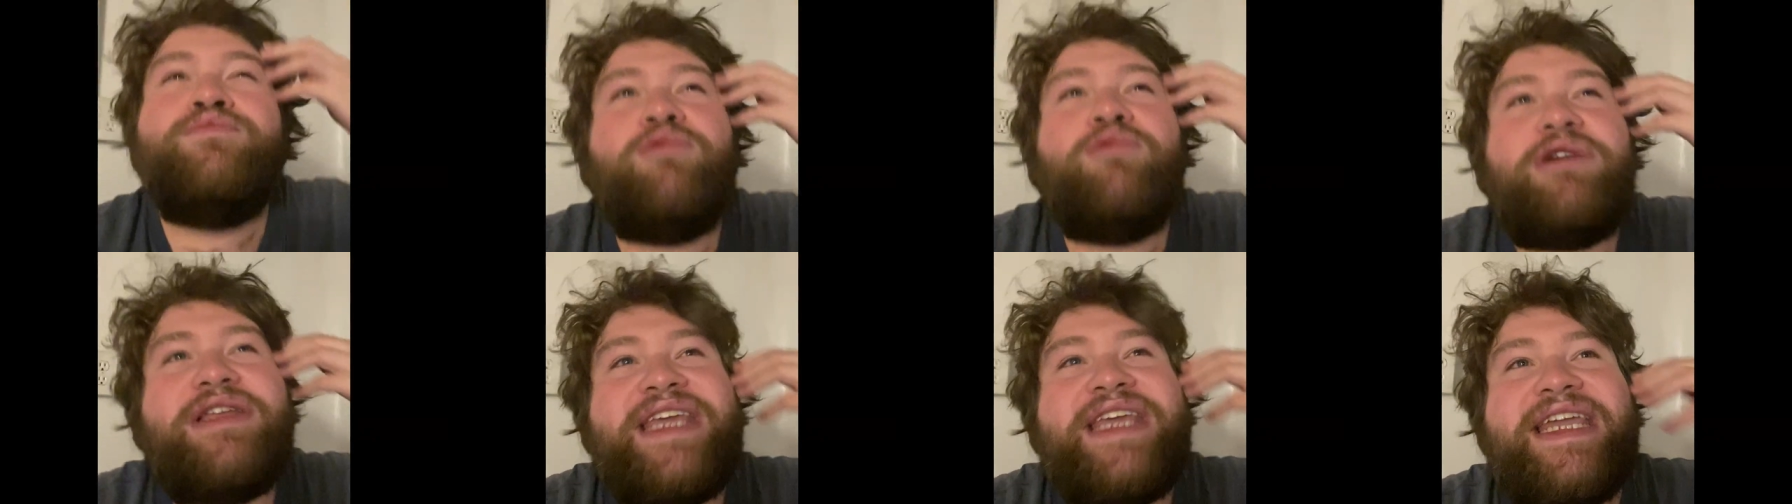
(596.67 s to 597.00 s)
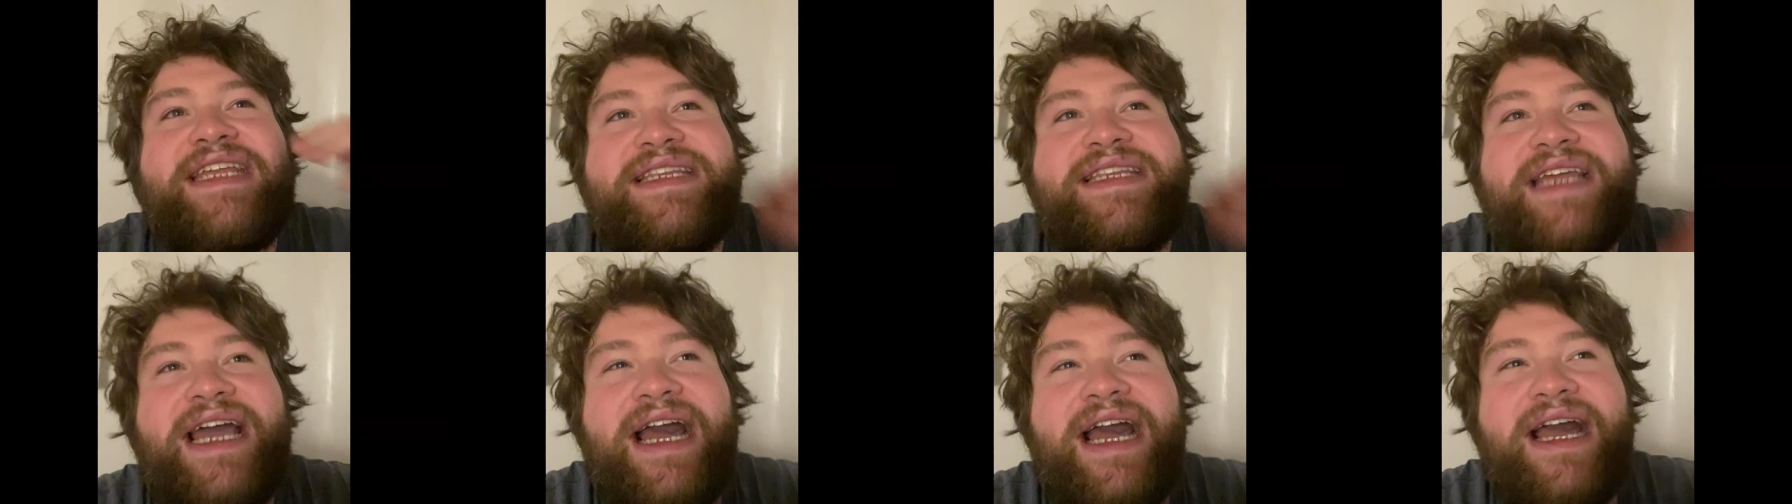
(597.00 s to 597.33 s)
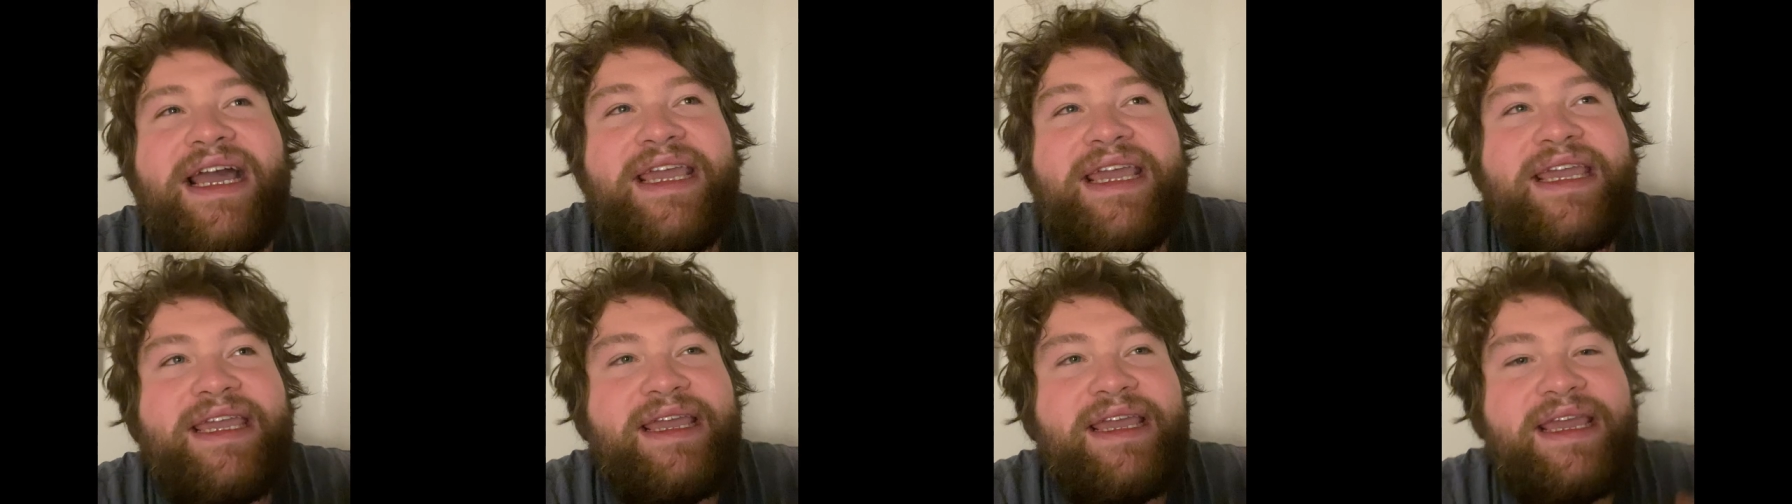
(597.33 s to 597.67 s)
when they
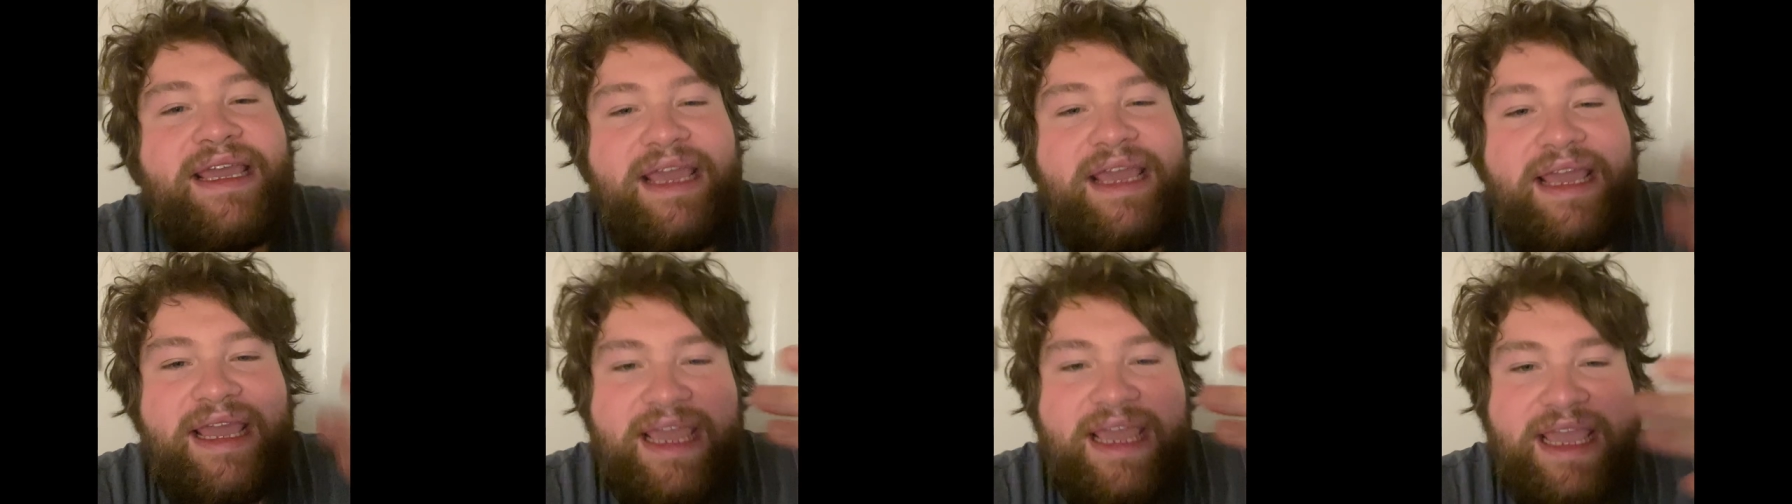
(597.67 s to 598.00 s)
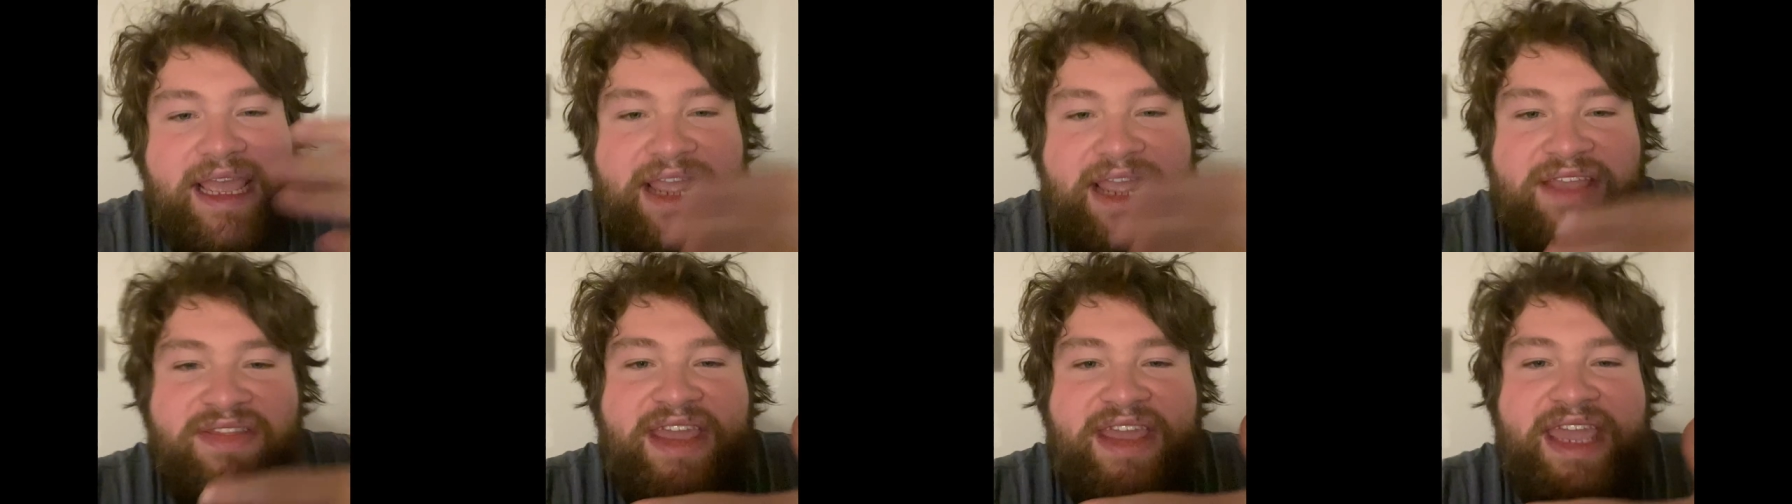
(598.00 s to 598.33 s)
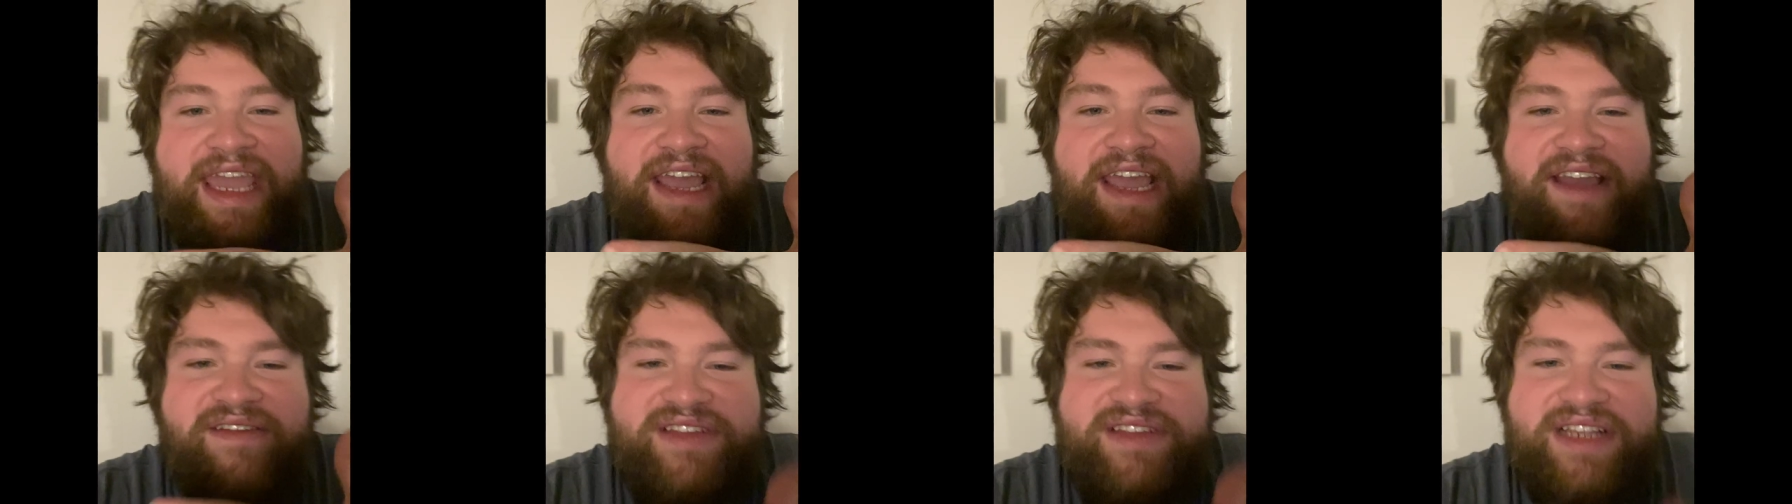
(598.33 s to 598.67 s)
die and they
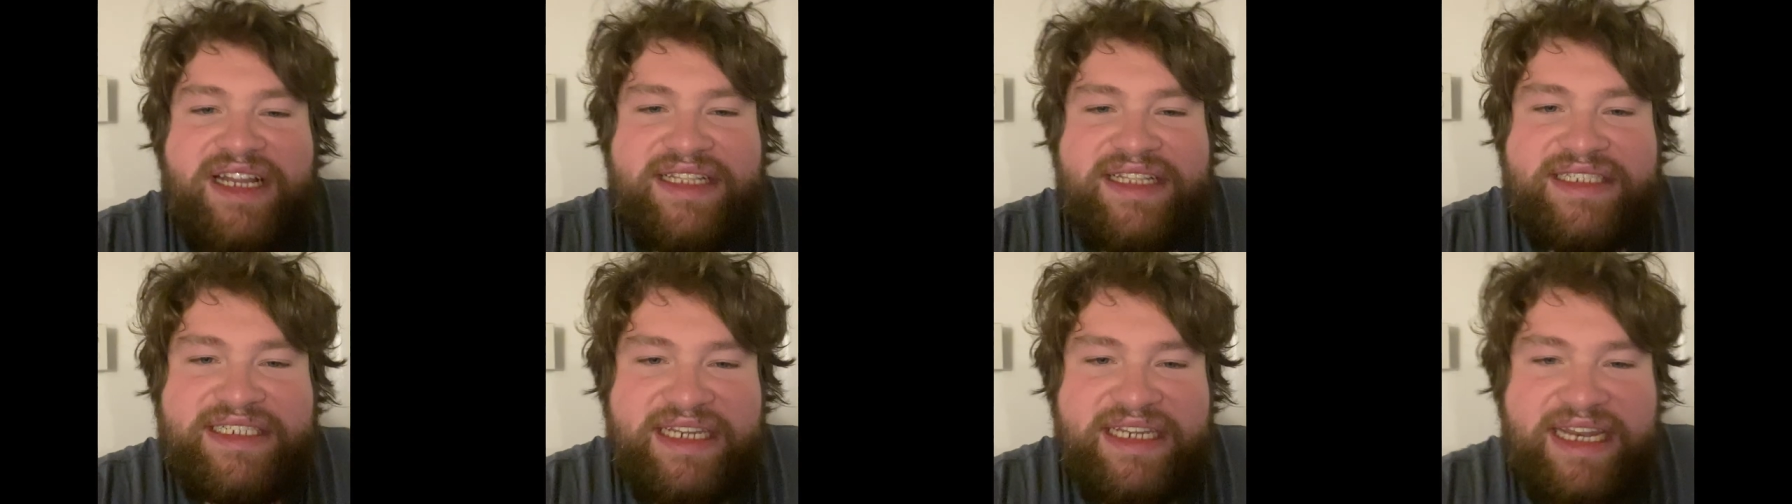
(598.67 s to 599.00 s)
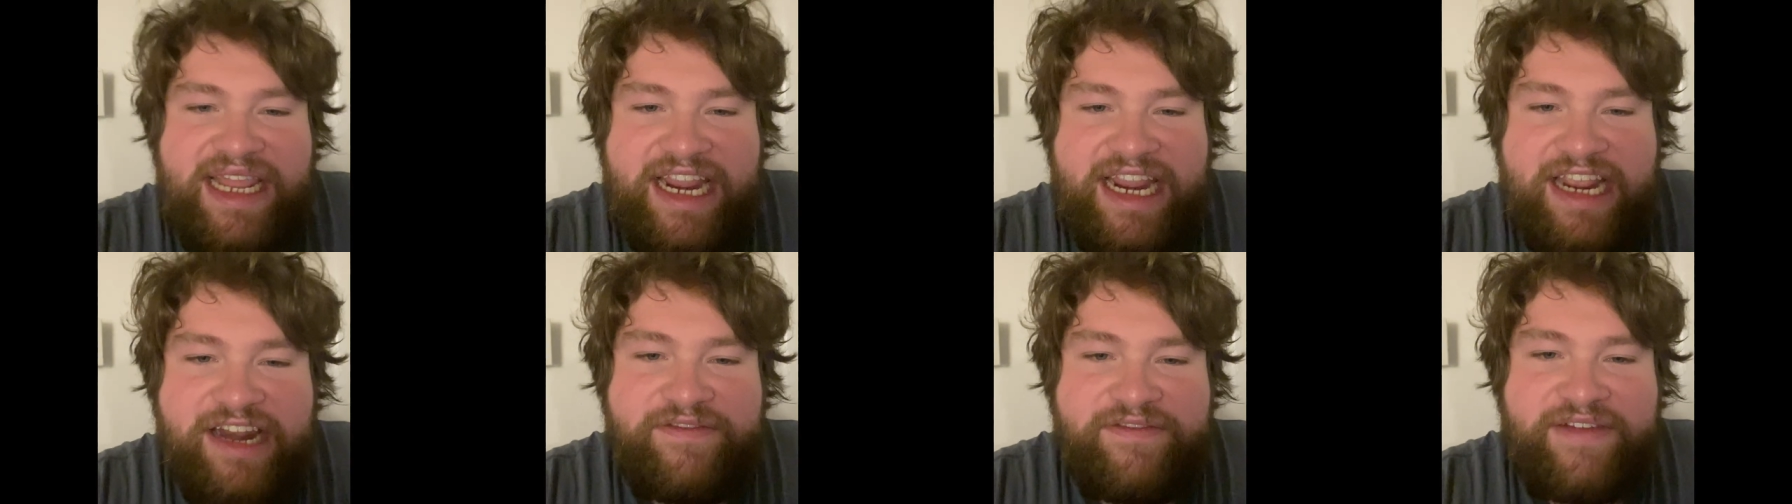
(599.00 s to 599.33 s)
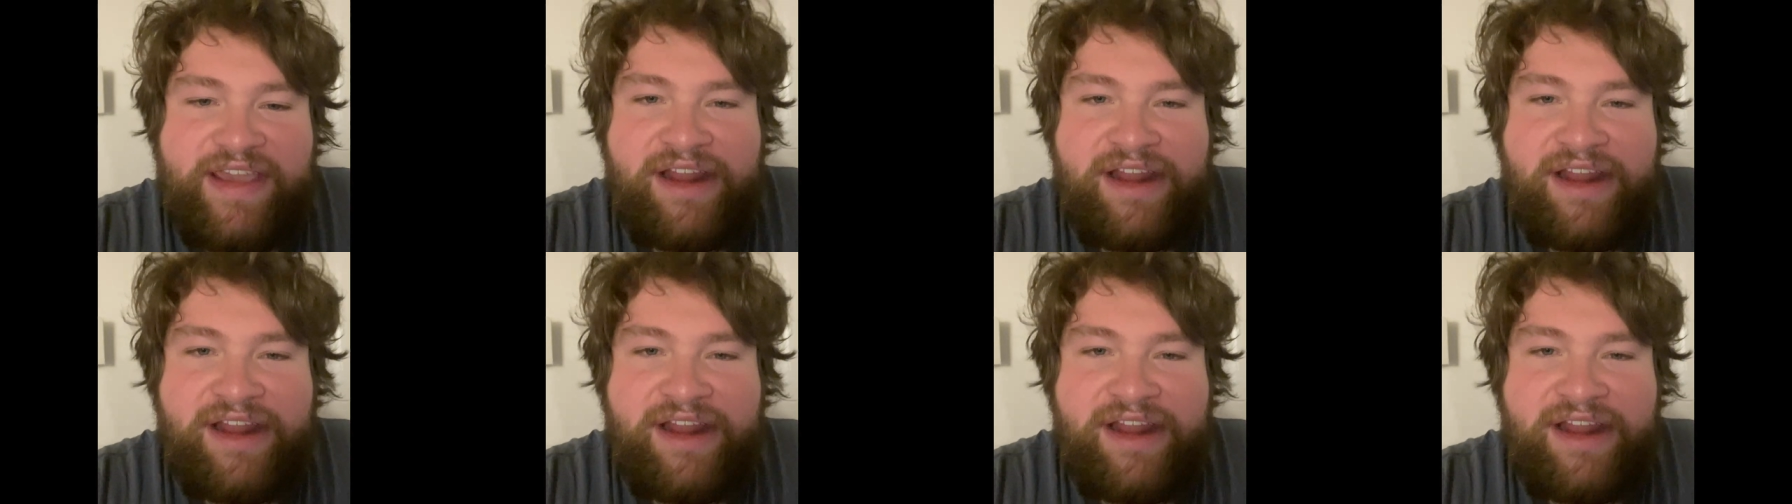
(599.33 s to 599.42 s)
have tons of negative